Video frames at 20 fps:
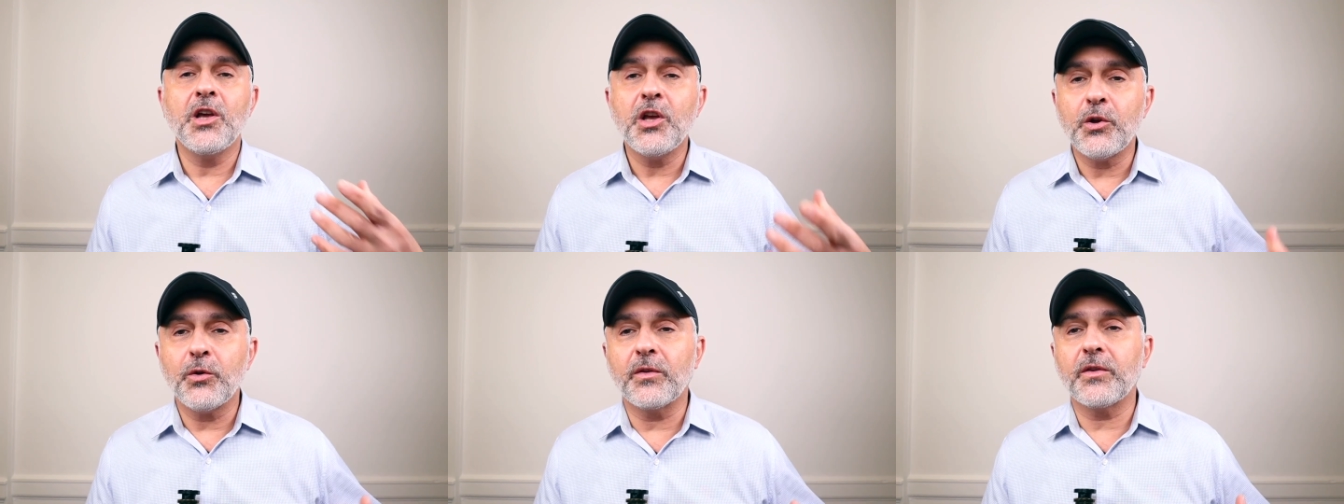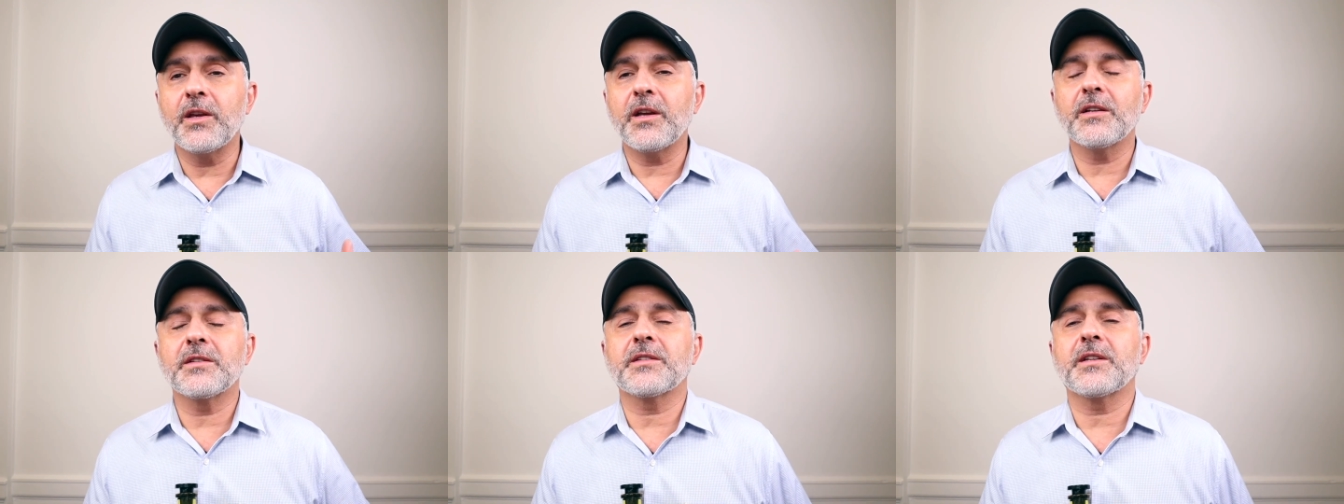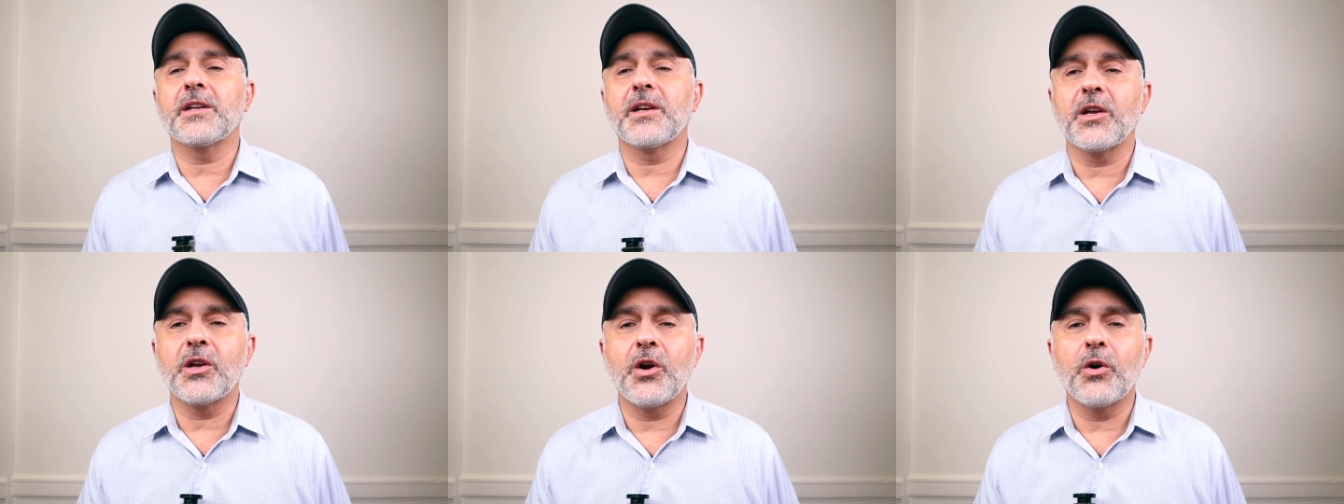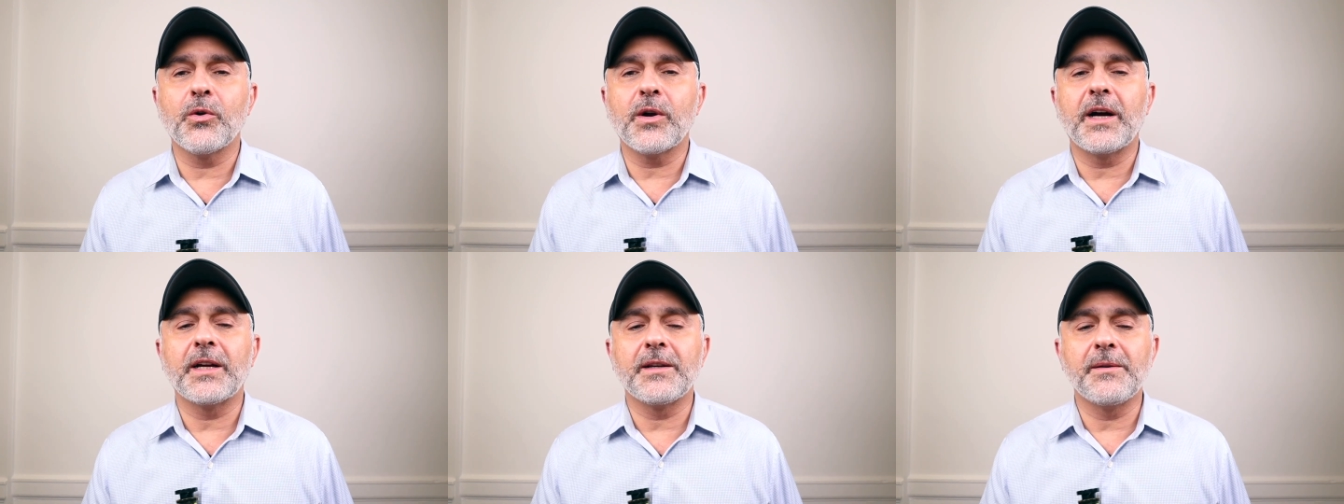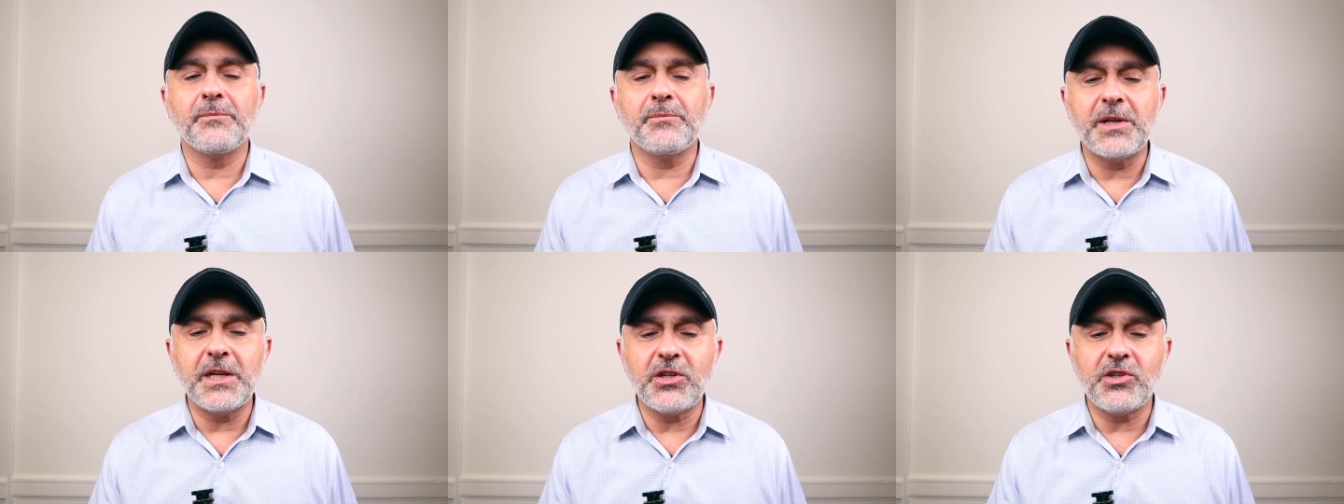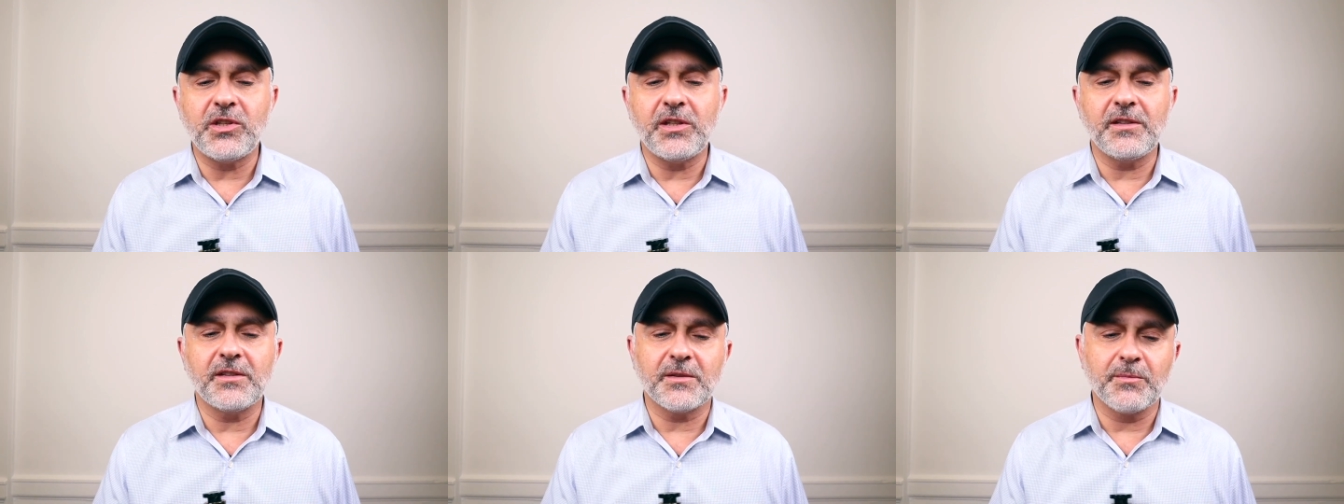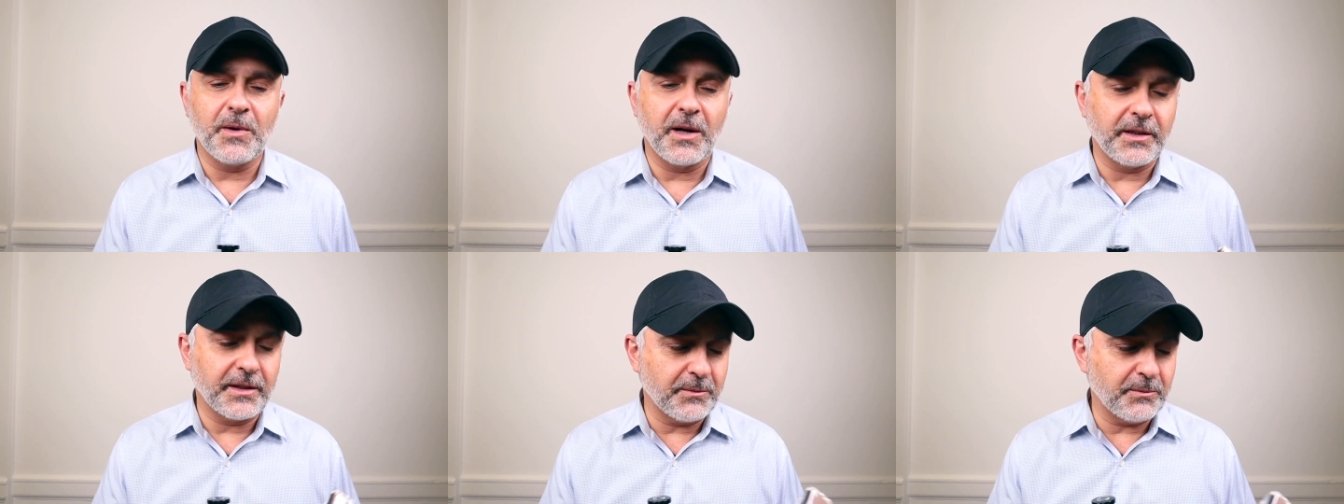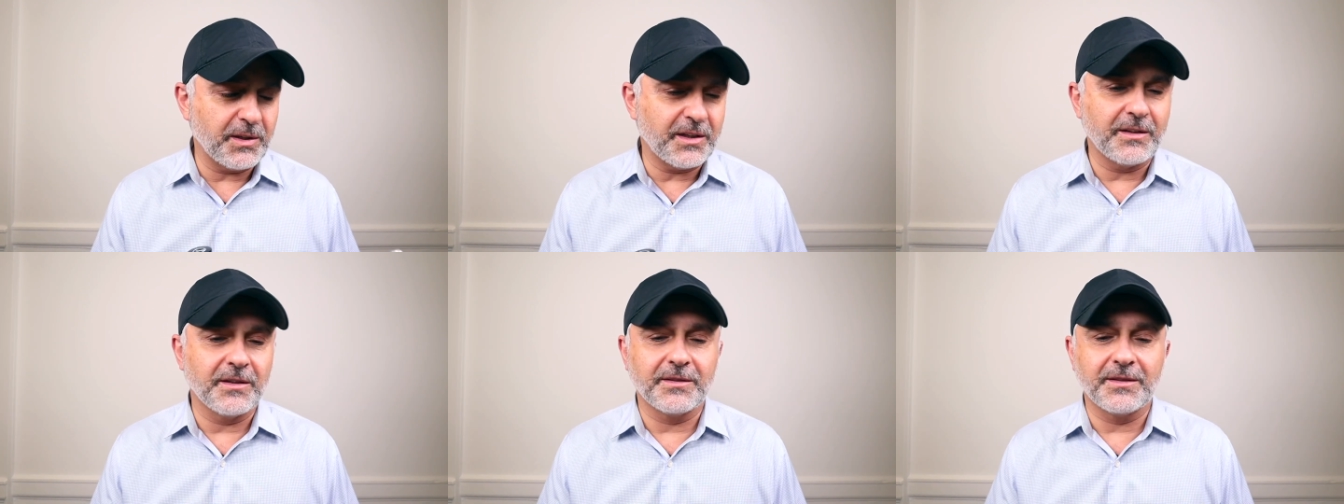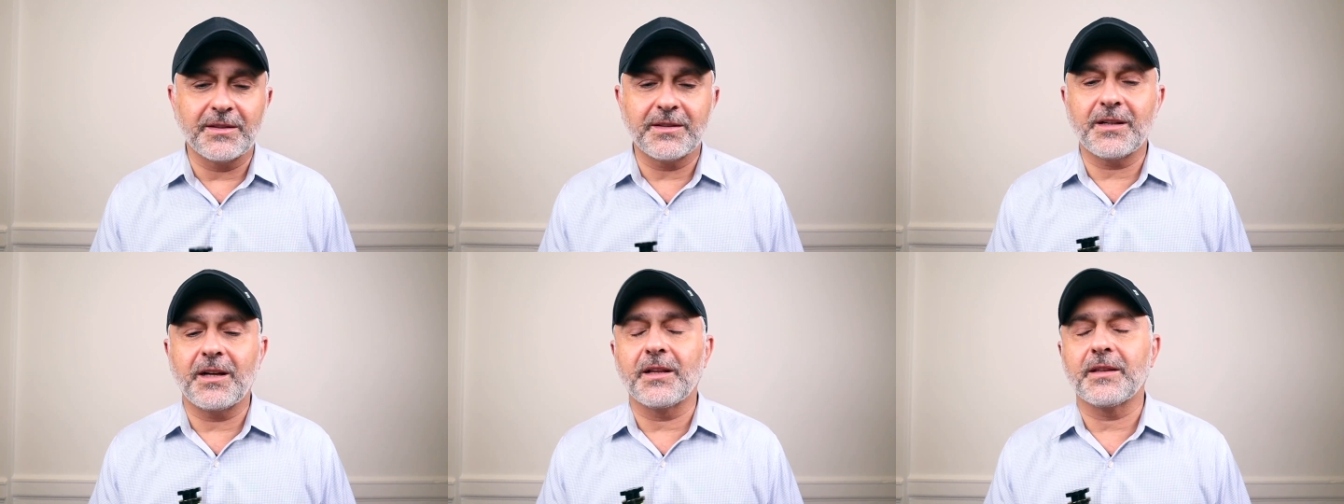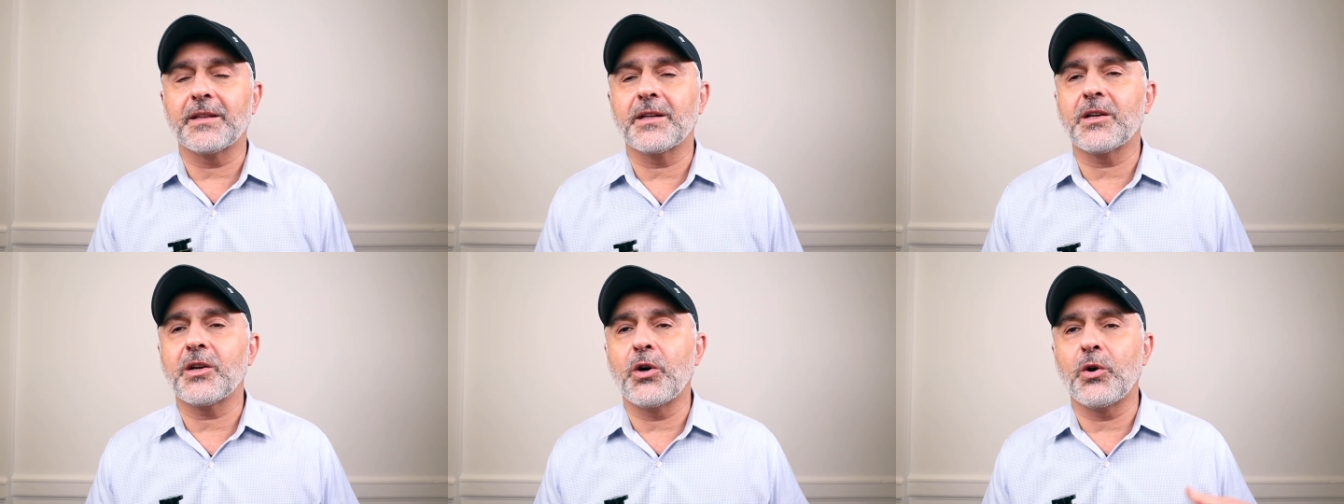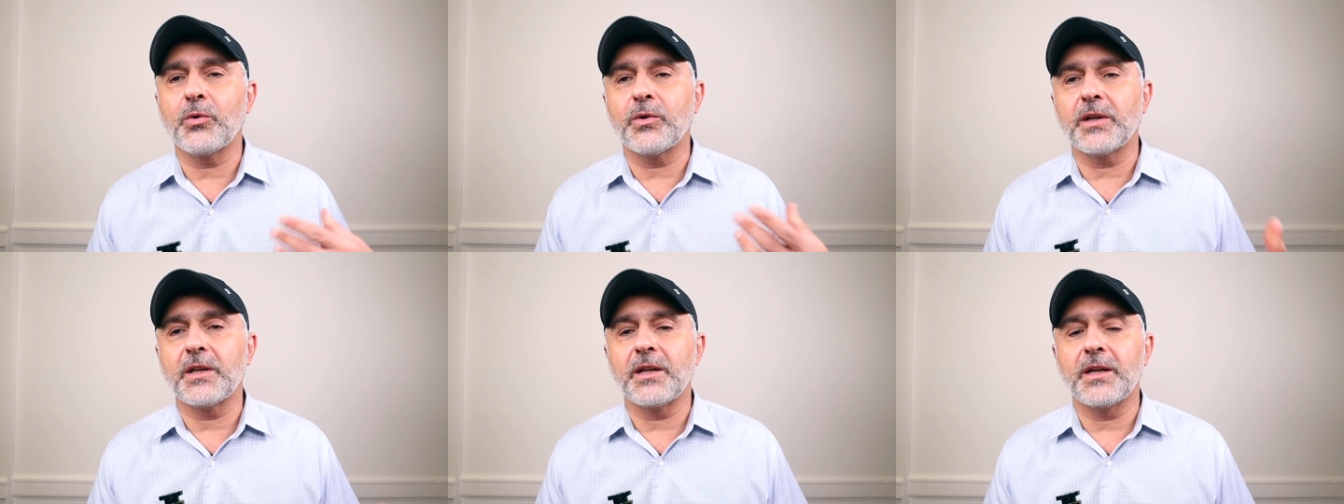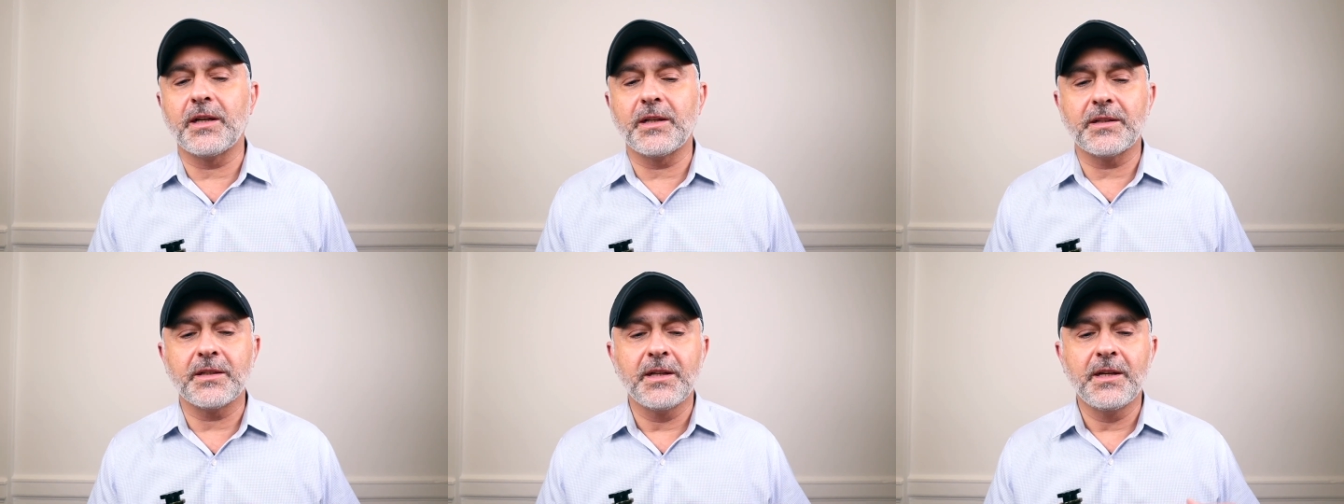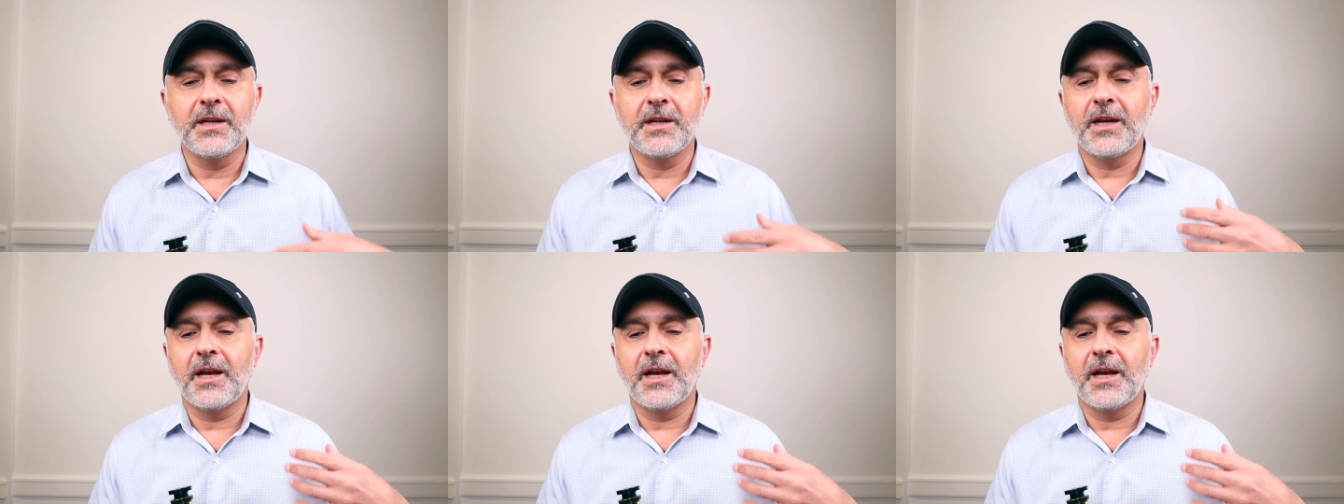you think it's going to go kind of beachy smelling because it's got the coconut